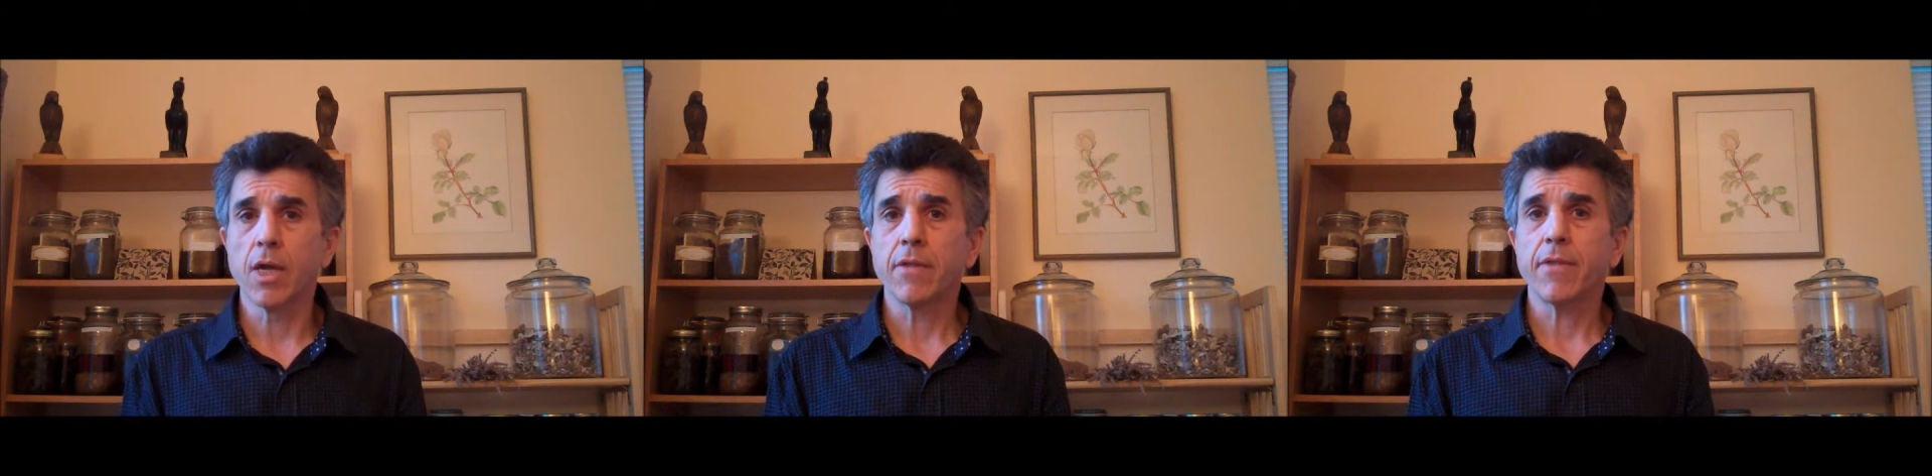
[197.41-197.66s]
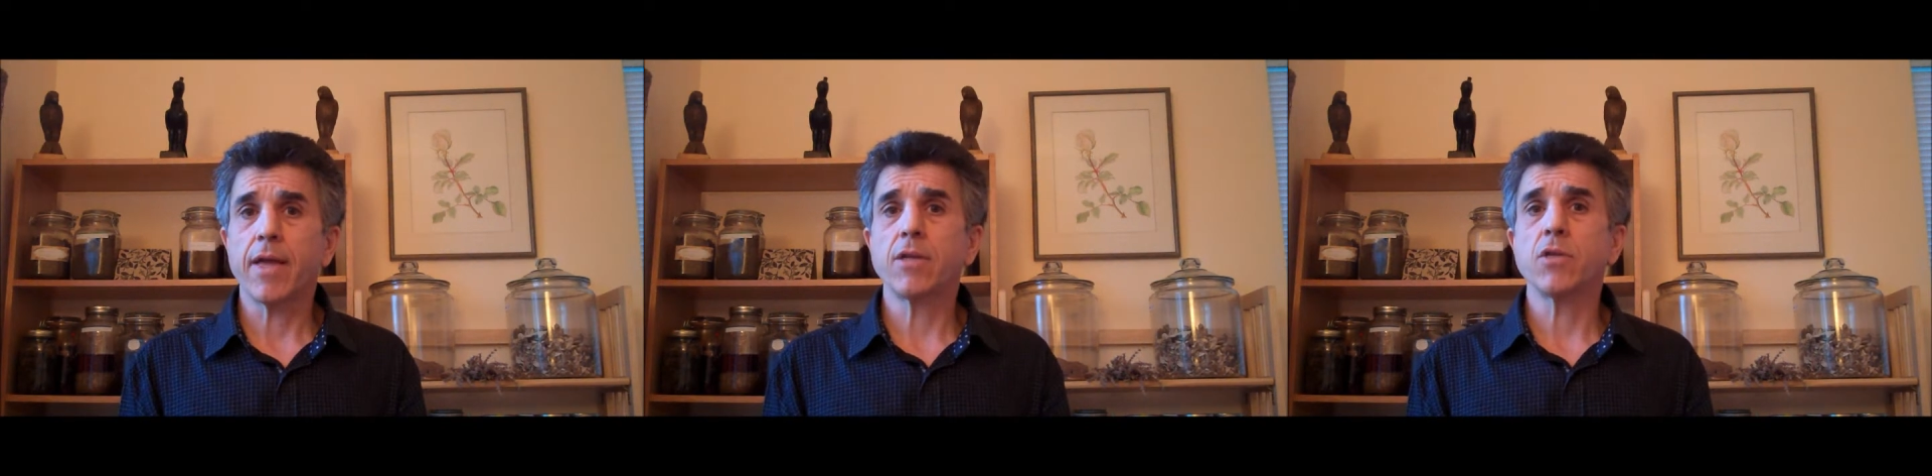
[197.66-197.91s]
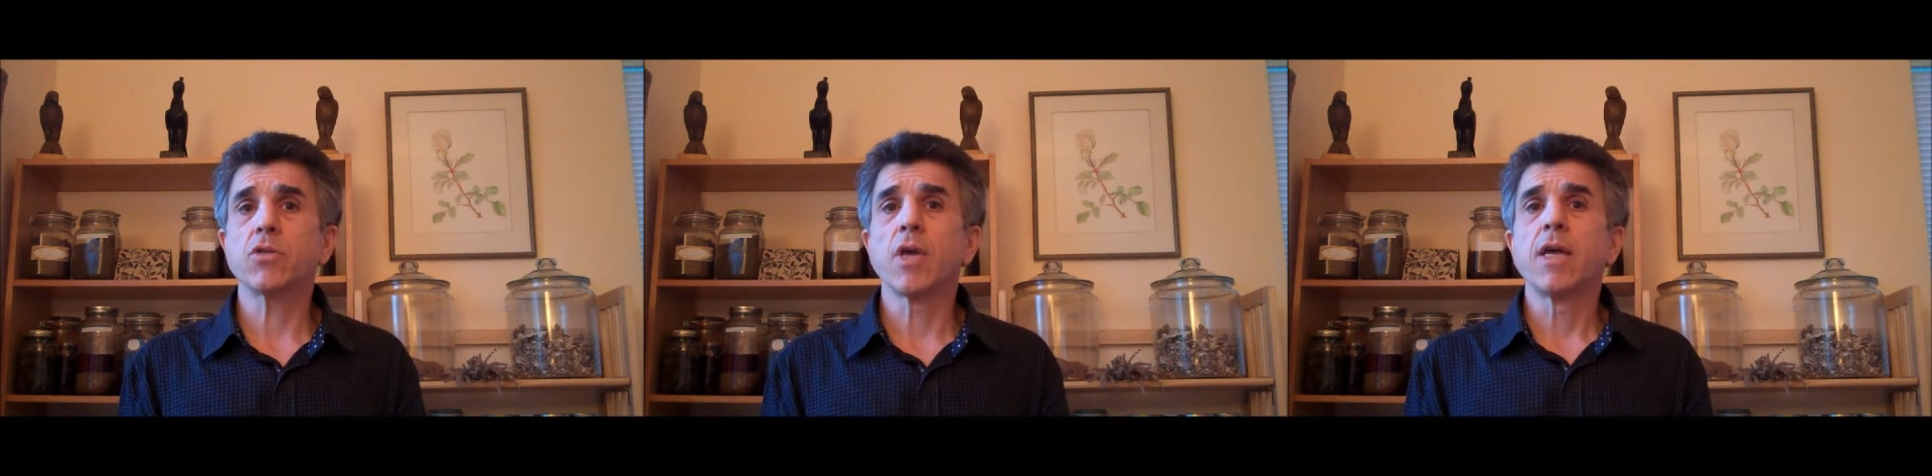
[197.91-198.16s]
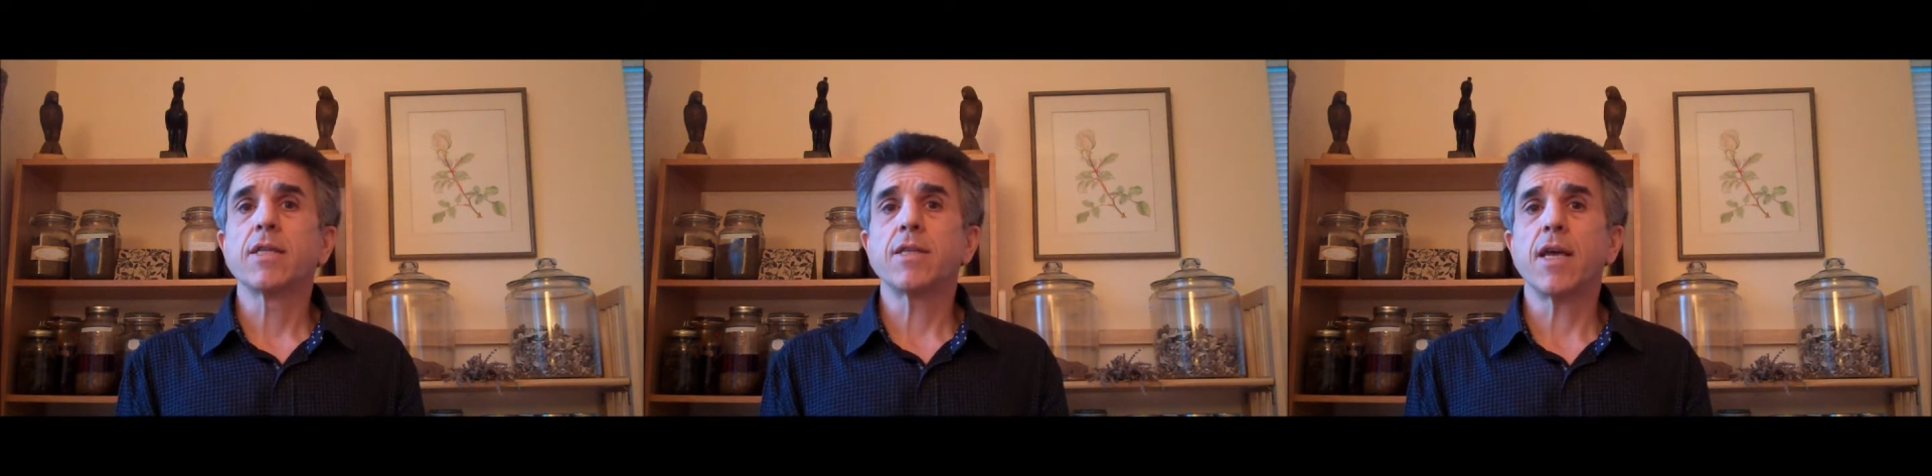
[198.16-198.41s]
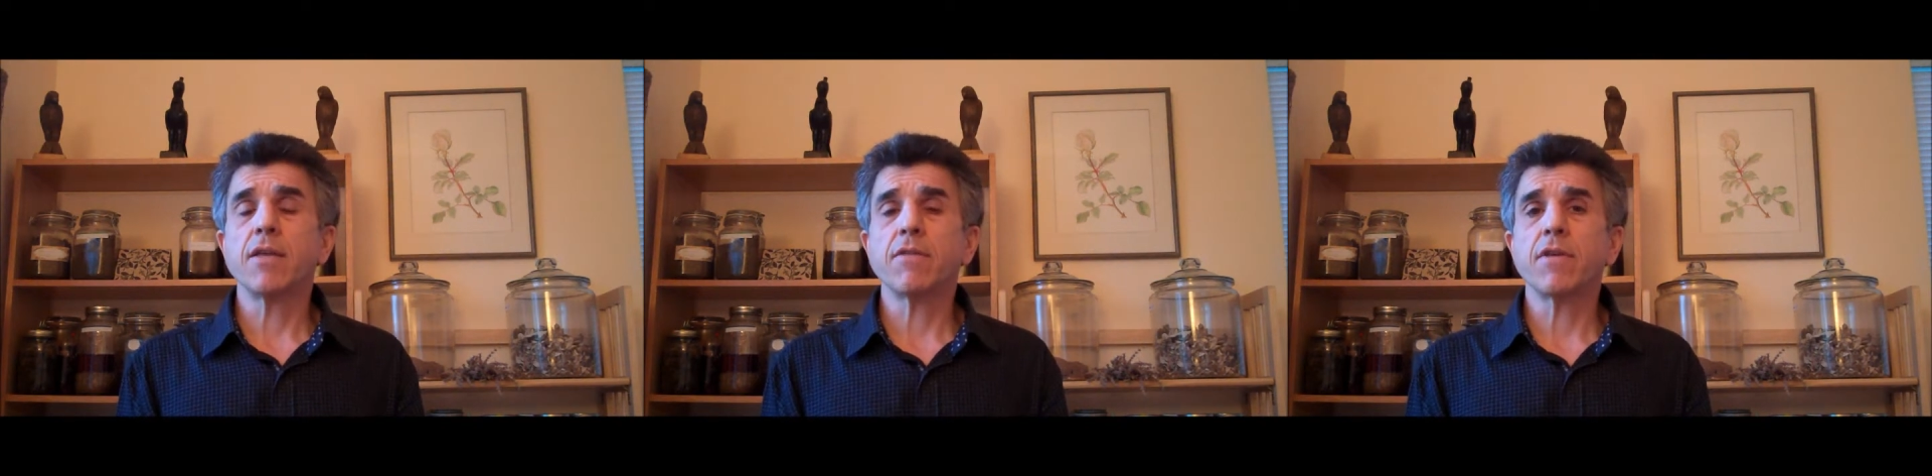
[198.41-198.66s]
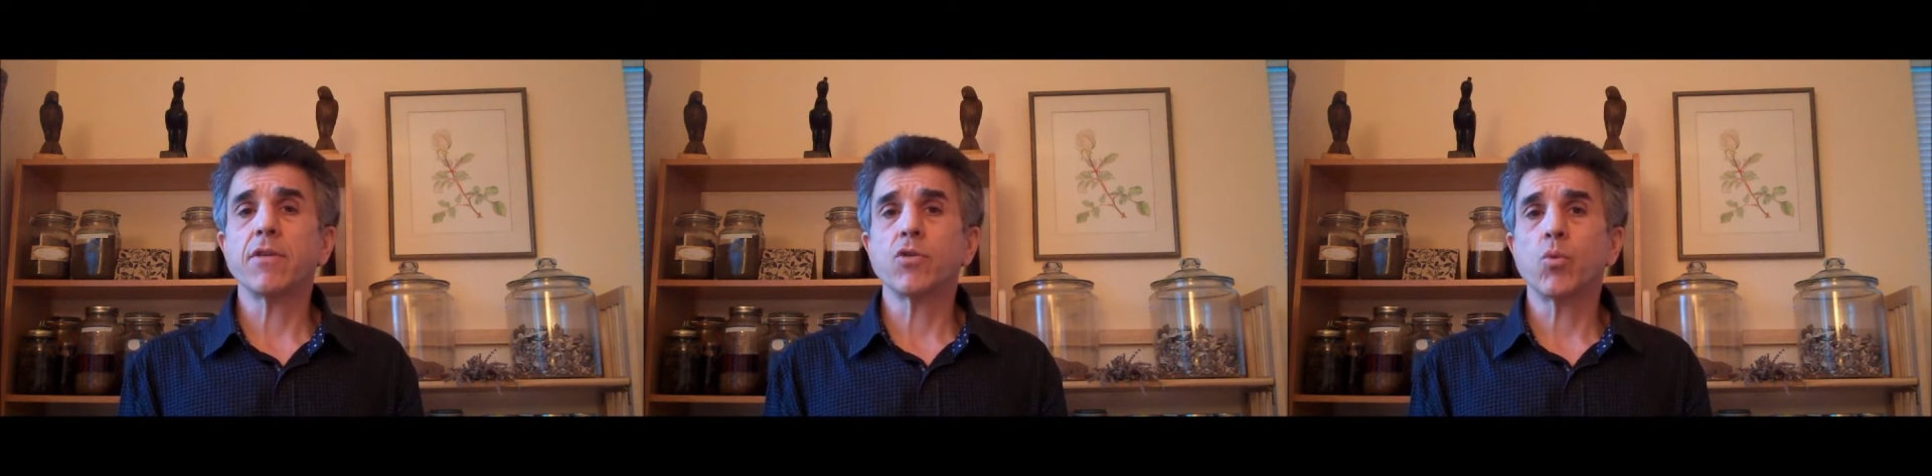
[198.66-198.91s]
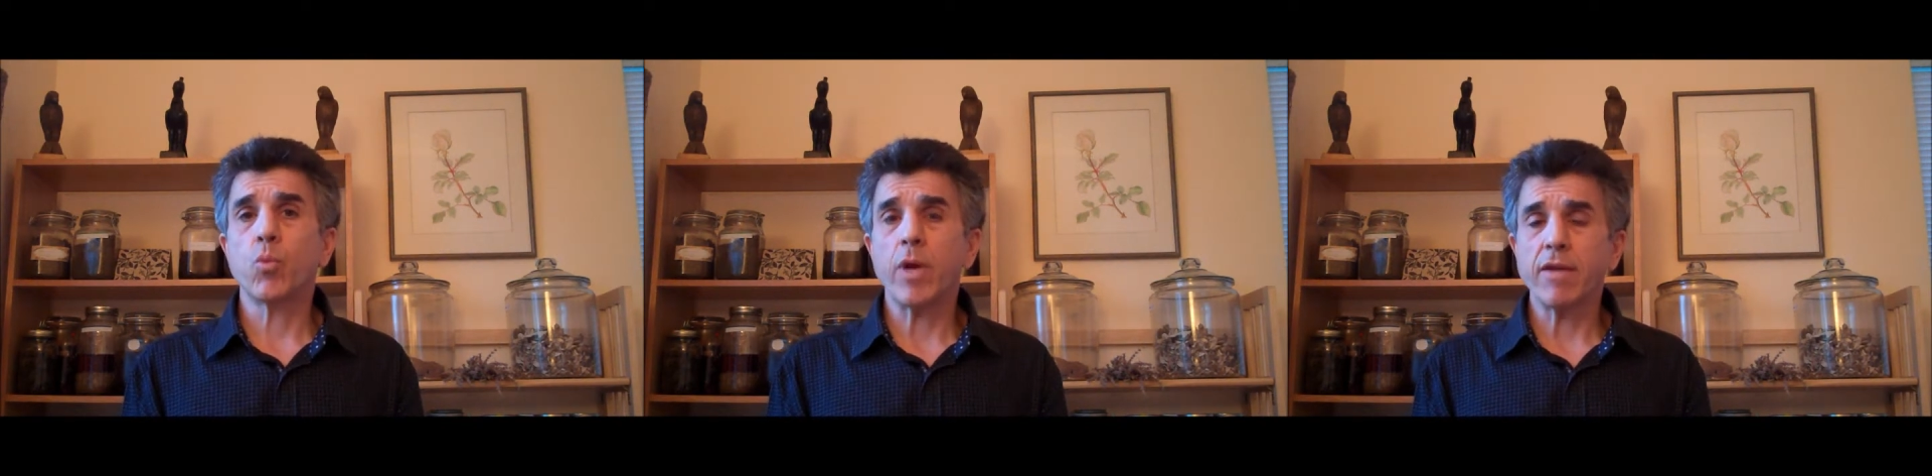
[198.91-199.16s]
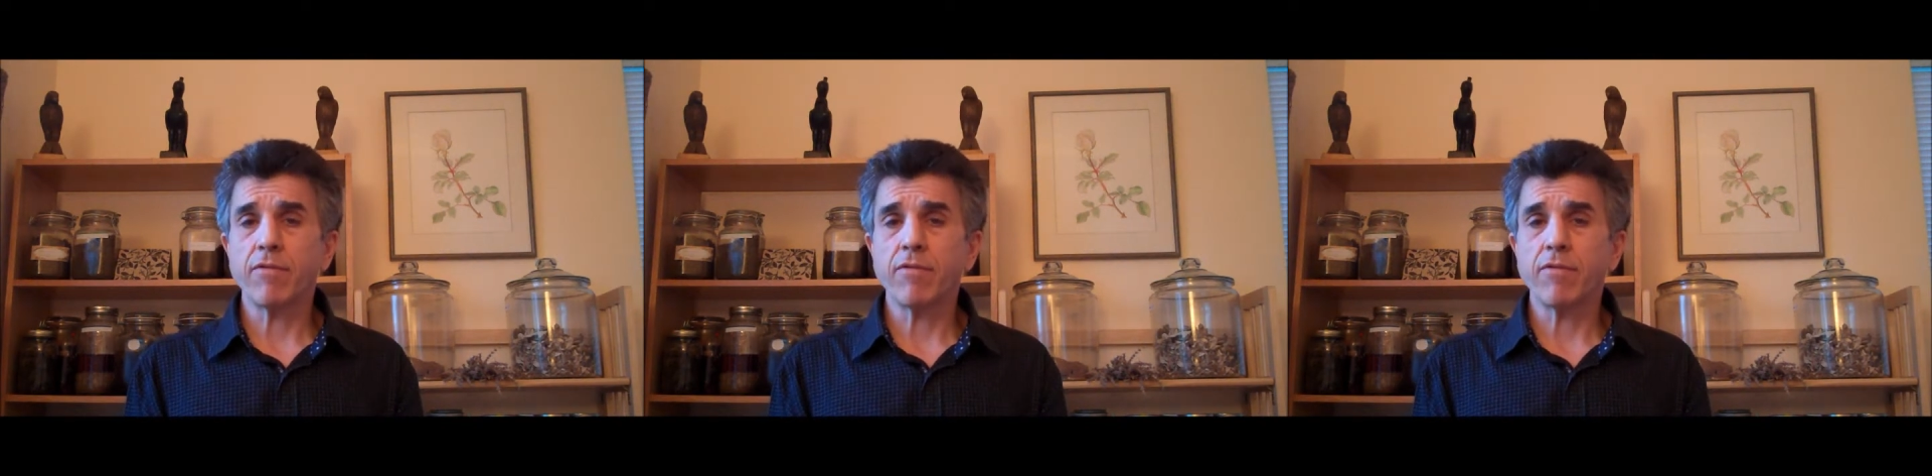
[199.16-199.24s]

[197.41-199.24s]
That is, take things away